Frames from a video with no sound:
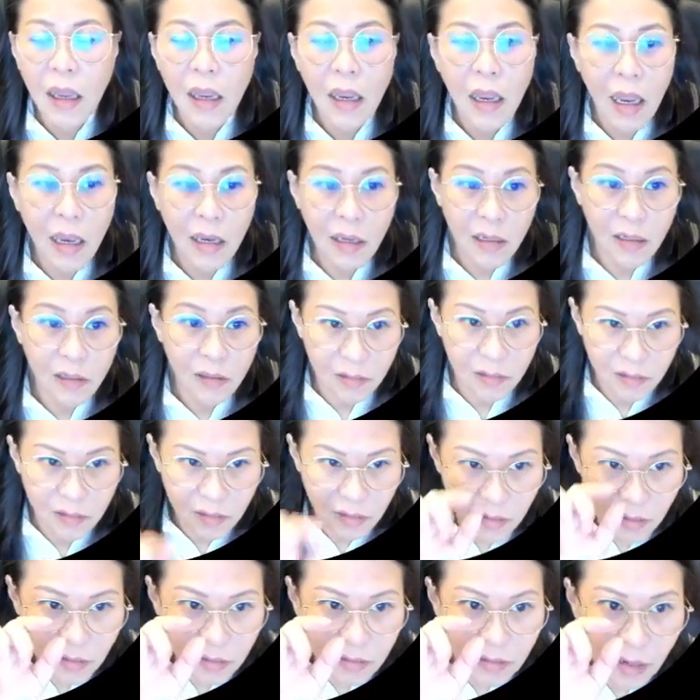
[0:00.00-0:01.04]
at a
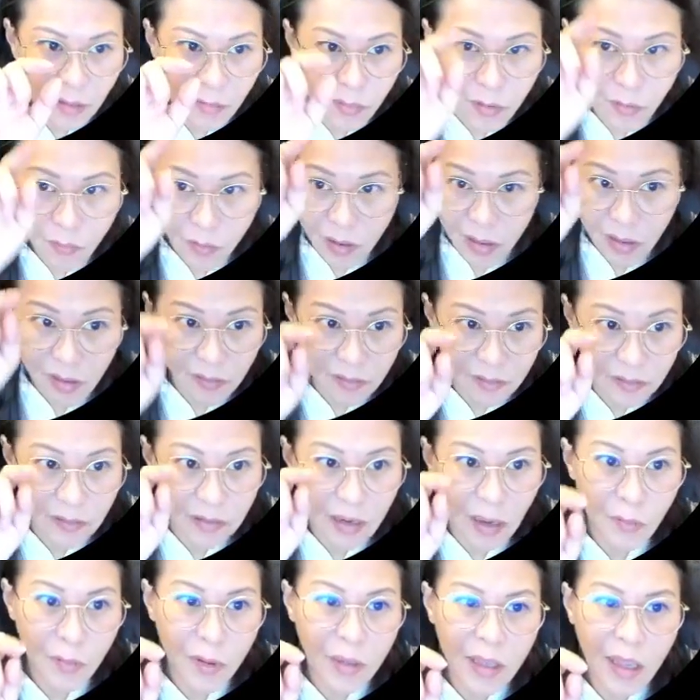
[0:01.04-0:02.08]
certain timing where it's
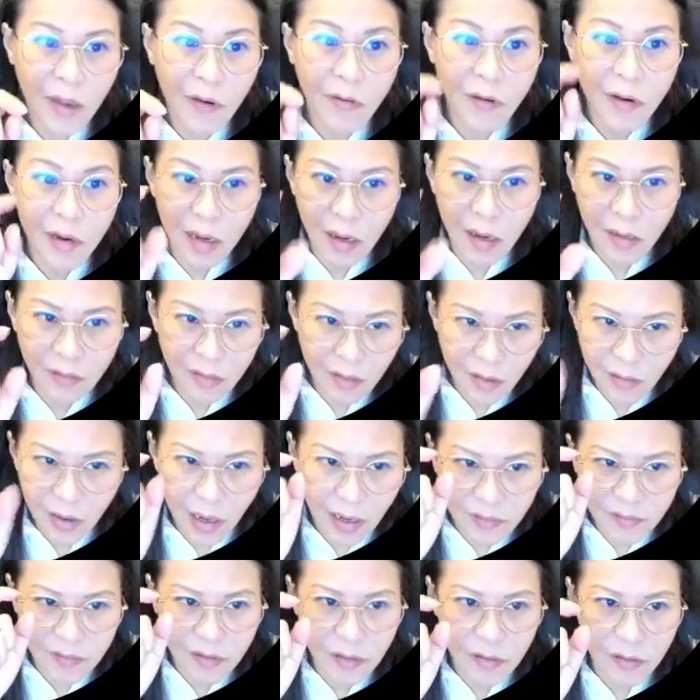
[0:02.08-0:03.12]
coming down already I tell you
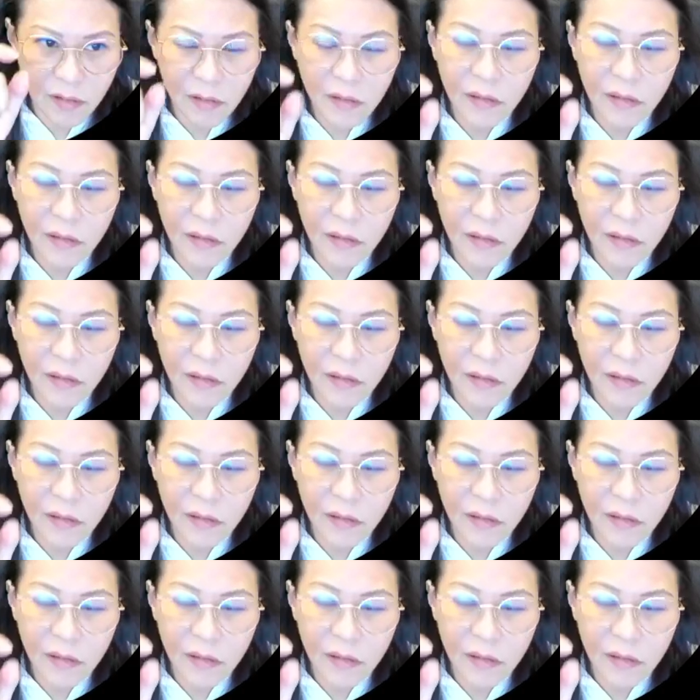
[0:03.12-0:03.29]
exit